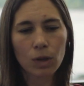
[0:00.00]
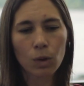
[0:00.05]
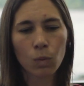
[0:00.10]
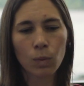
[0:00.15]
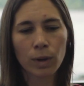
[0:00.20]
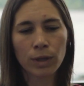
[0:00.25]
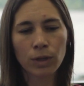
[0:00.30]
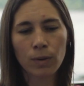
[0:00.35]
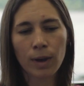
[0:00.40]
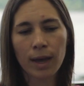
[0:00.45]

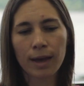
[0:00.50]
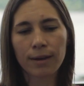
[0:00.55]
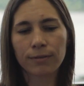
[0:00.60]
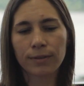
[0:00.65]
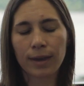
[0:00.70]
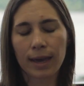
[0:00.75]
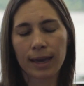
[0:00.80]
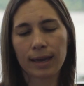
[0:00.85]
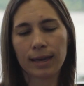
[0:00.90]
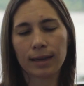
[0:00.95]
When you
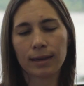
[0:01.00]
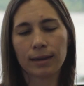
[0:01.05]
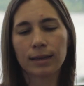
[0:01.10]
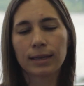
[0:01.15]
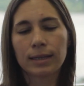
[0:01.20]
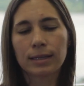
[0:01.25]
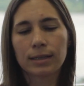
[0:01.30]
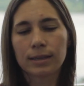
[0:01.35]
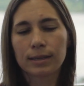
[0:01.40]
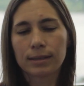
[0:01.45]
have a
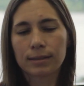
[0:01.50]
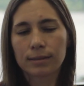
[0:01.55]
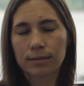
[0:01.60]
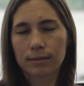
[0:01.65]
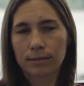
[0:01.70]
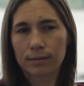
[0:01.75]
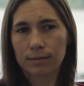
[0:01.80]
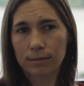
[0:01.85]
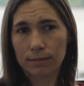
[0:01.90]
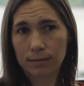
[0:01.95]

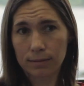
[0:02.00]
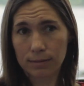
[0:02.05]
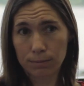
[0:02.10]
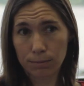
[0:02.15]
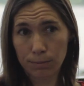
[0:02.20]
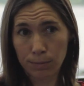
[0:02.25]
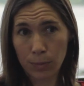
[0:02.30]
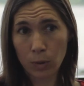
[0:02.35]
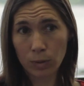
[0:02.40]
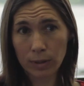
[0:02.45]

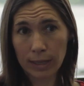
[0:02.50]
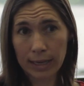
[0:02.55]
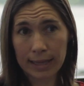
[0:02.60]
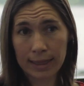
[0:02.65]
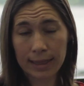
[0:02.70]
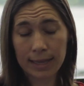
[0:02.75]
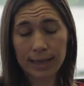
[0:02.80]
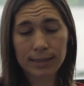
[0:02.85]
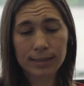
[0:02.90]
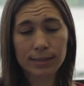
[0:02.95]
boat
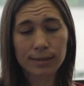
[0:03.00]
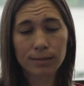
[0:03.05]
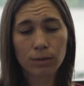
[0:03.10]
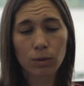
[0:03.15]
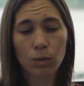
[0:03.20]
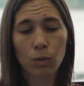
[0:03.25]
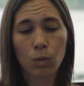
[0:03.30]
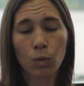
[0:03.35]
like this,